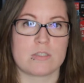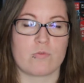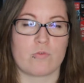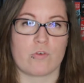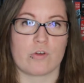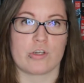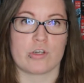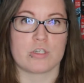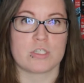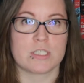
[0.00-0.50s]

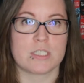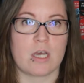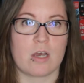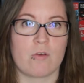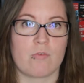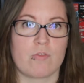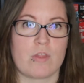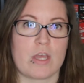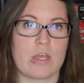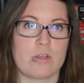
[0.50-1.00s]
for
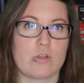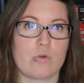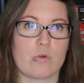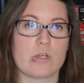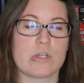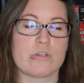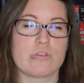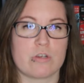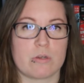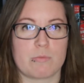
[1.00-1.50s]
yourself that you
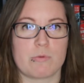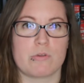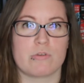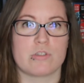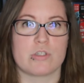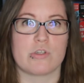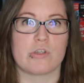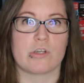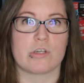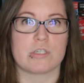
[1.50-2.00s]
contribute
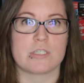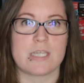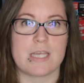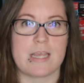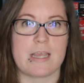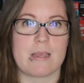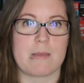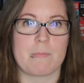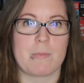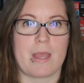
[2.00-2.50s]
to your
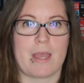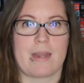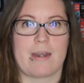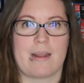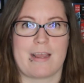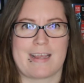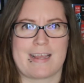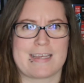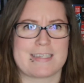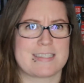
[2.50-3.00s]
team, and
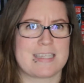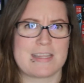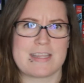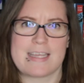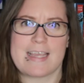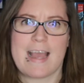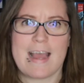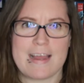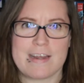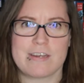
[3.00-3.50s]
I guess at
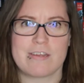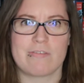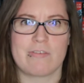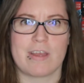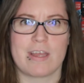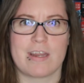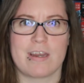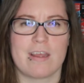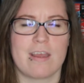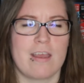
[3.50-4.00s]
the end of
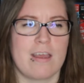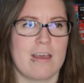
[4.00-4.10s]
it,